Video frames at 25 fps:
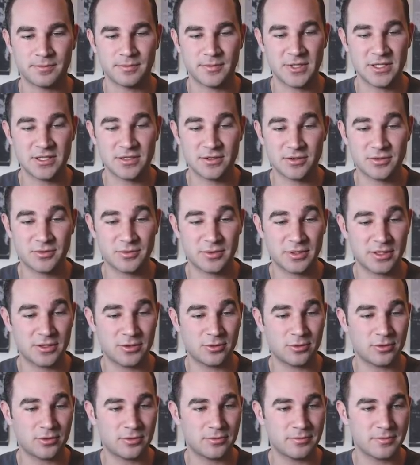This looks really
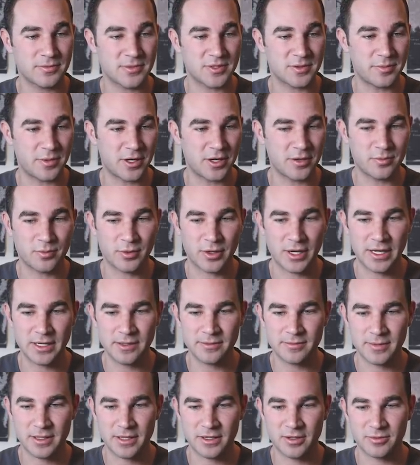cool. Smart
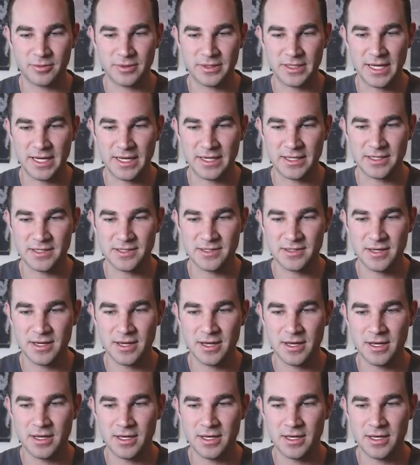Brain, I don't know what that is.